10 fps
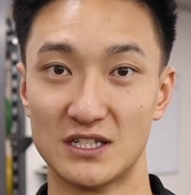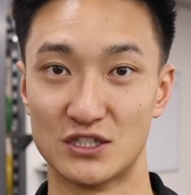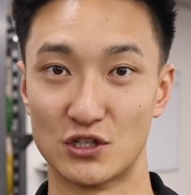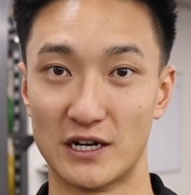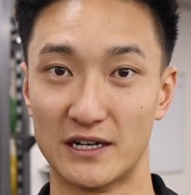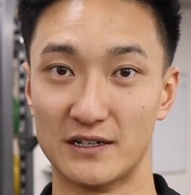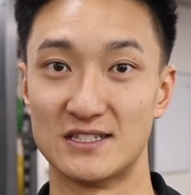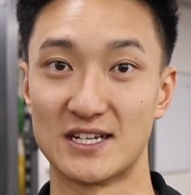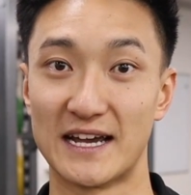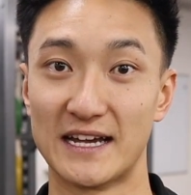design a
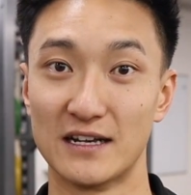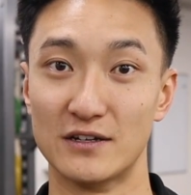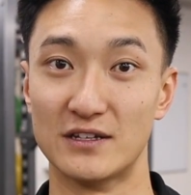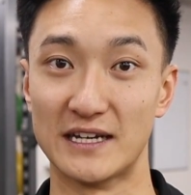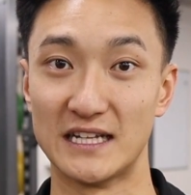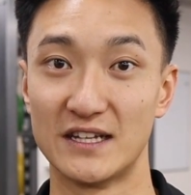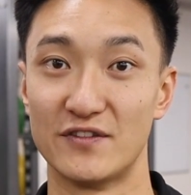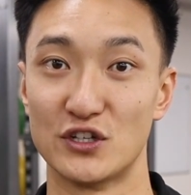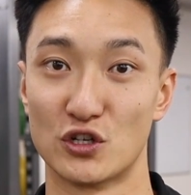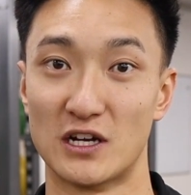tailored,
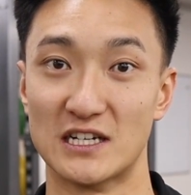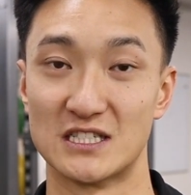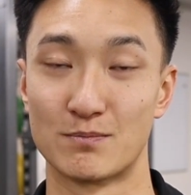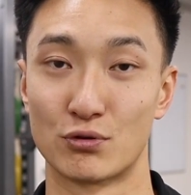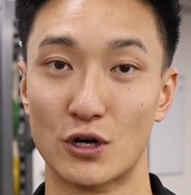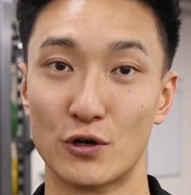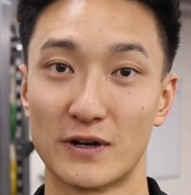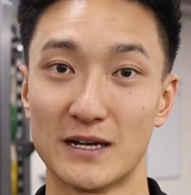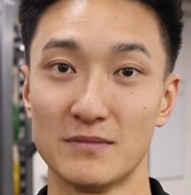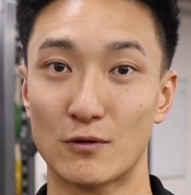individualized
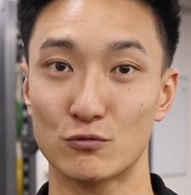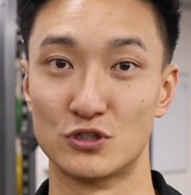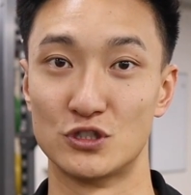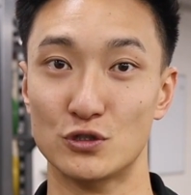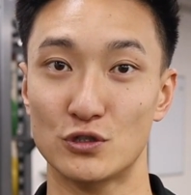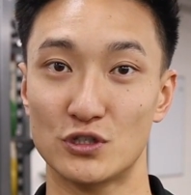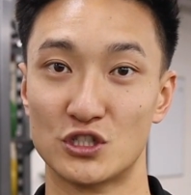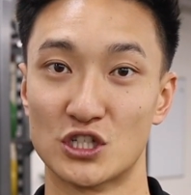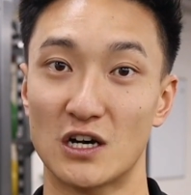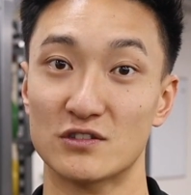program that will suit your
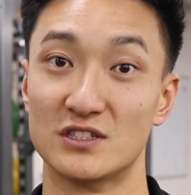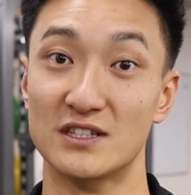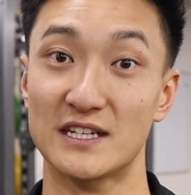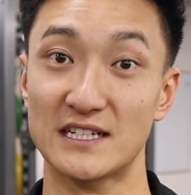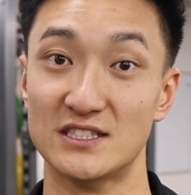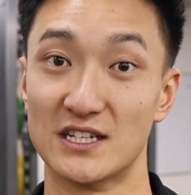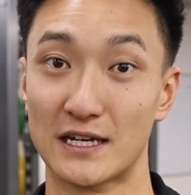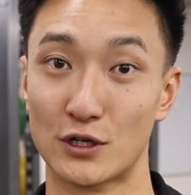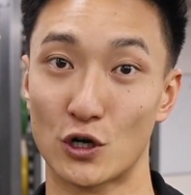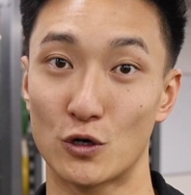child's needs
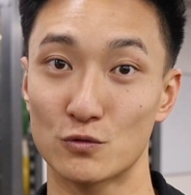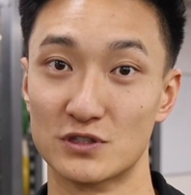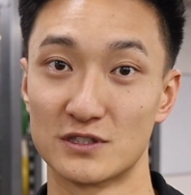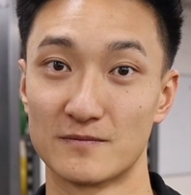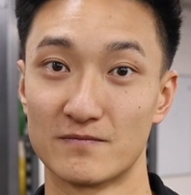and goals.